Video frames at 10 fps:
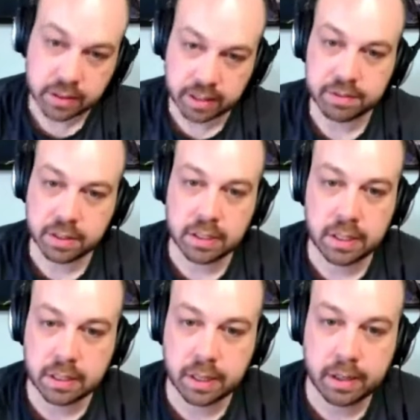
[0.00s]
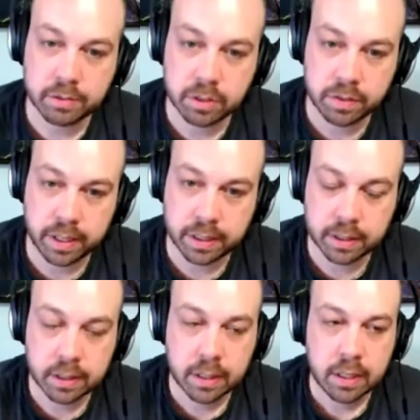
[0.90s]
they'll definitely need to have two
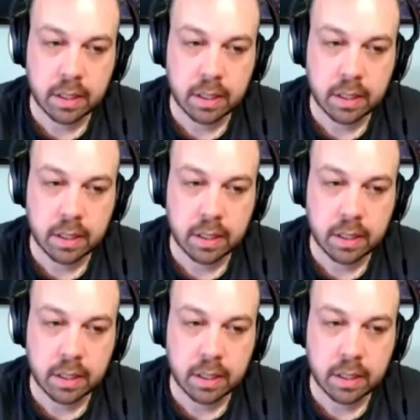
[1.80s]
factor. Right.